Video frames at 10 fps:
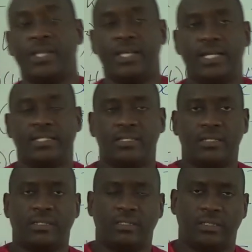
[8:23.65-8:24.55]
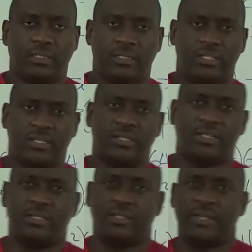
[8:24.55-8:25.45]
It is not
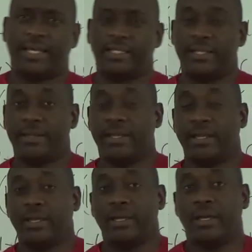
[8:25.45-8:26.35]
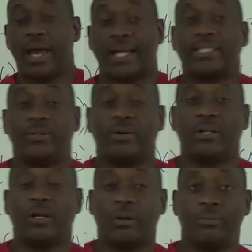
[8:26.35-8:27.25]
just that the actual
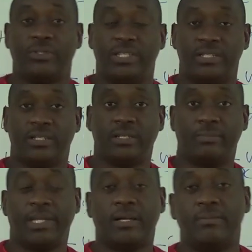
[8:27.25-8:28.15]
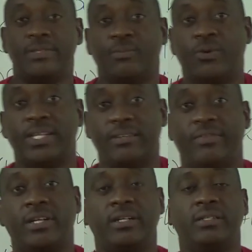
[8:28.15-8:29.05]
computation becomes more
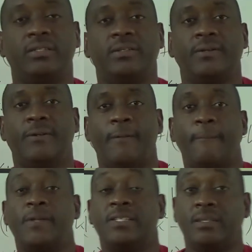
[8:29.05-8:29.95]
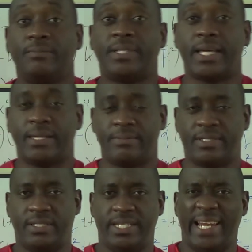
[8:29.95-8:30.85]
difficult.
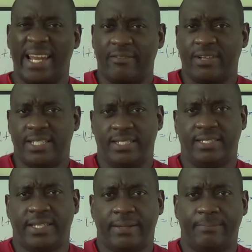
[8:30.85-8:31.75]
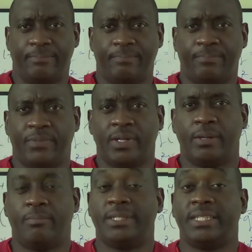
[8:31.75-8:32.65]
Sometimes the level is the same,
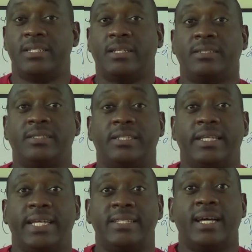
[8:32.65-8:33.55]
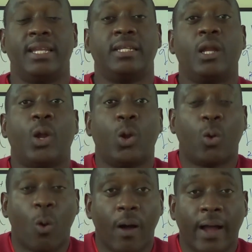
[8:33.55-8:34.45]
but it just is a little
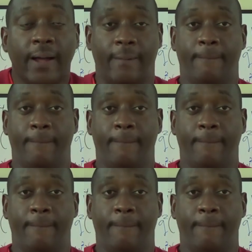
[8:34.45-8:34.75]
longer.